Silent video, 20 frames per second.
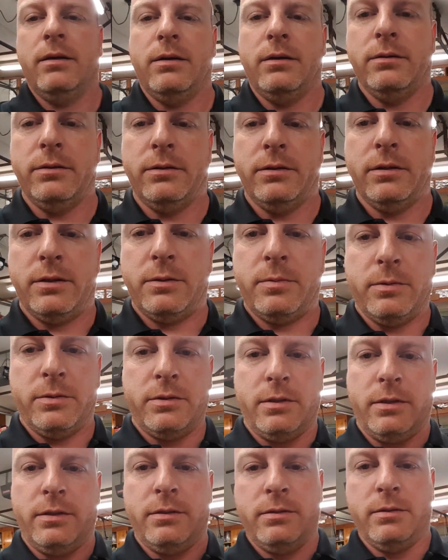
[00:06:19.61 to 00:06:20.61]
Oh, you're not
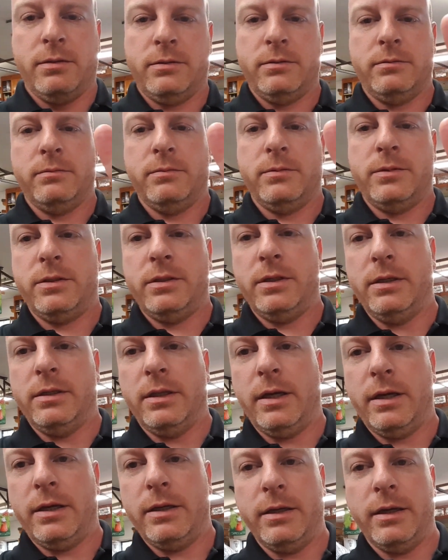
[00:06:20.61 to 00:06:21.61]
supposed to see
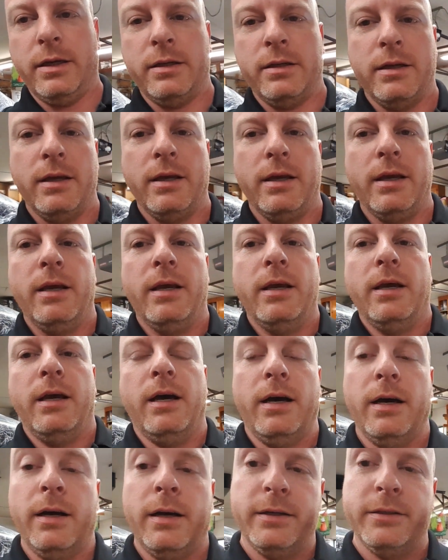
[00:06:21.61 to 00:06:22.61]
that yet.
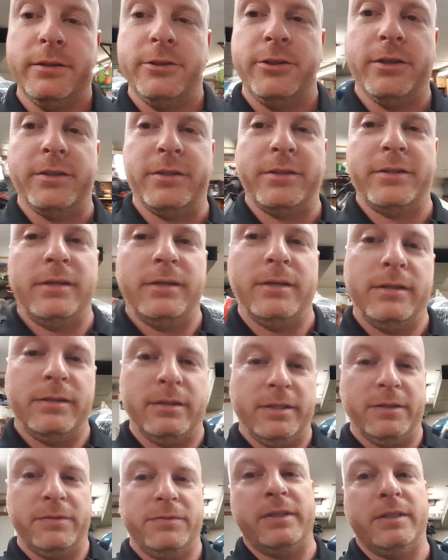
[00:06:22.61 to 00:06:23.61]
Uh, just
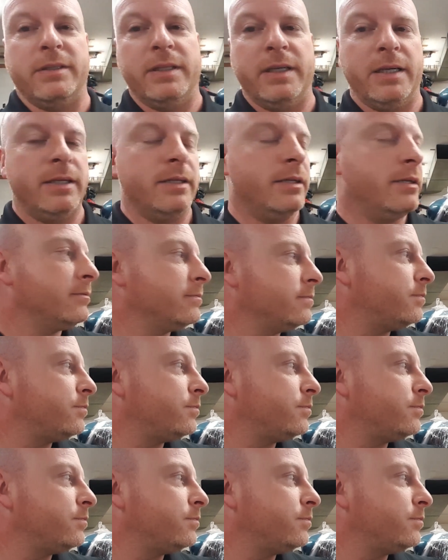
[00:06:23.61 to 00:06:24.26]
lift the lid,